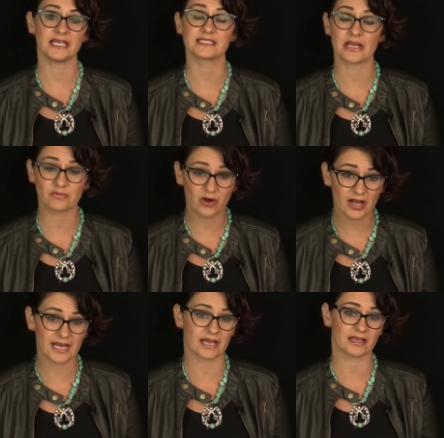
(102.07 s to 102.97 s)
It's
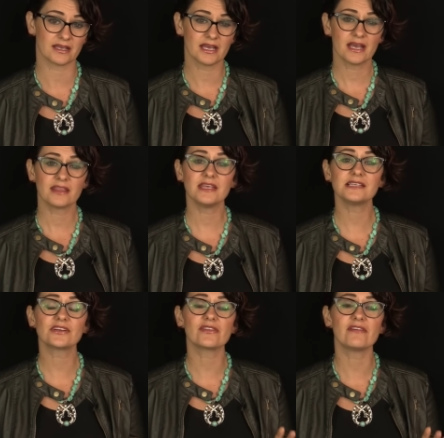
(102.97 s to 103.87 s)
ironic.
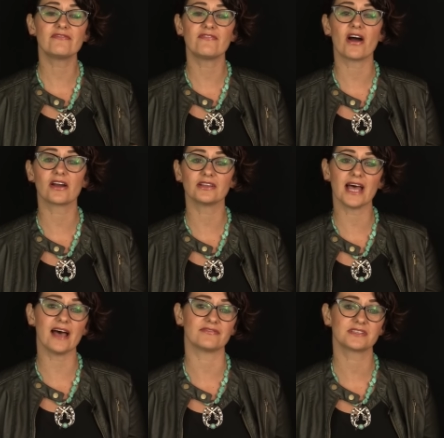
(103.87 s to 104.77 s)
These are the far
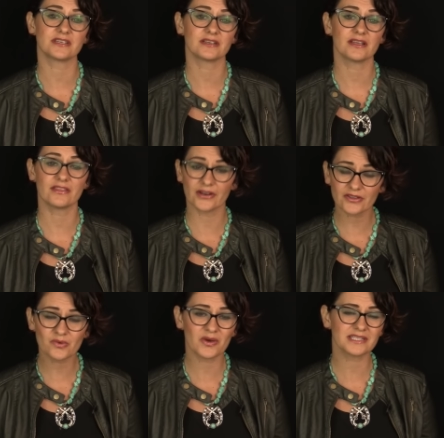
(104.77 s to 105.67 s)
left.
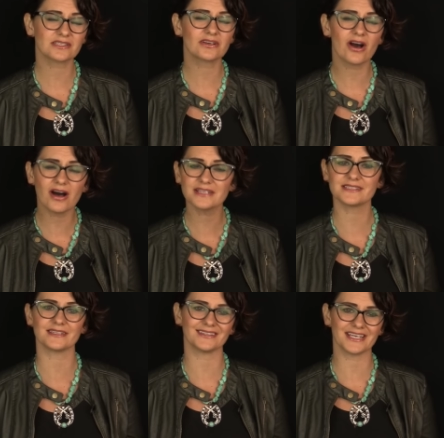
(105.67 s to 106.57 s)
They're the ones
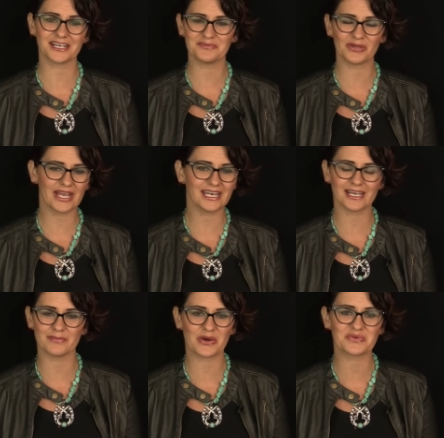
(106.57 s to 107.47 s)
constantly
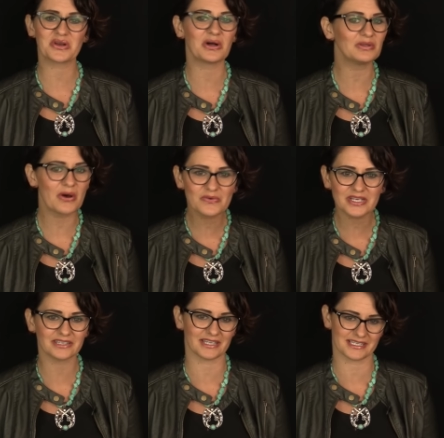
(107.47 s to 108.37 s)
complaining about
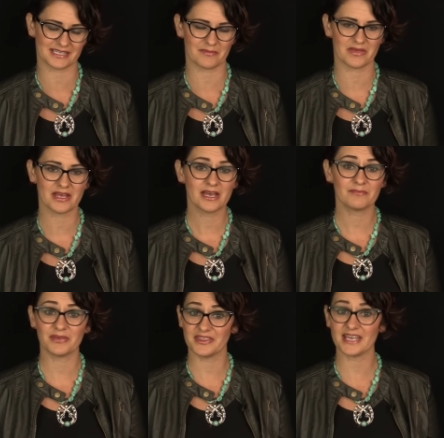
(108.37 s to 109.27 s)
colonialism.
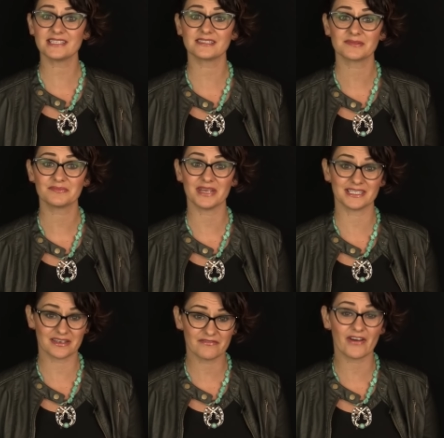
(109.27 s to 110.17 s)
But this
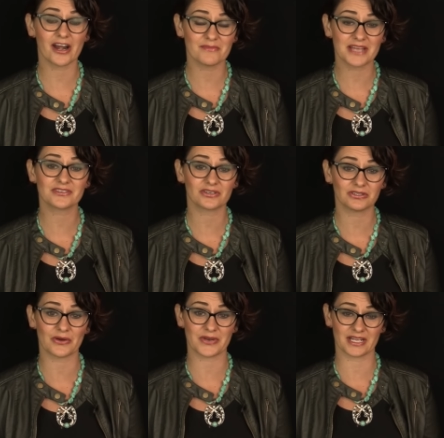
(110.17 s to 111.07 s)
is environmental
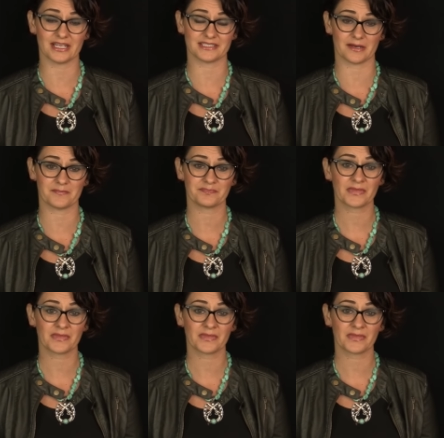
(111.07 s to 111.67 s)
colonialism.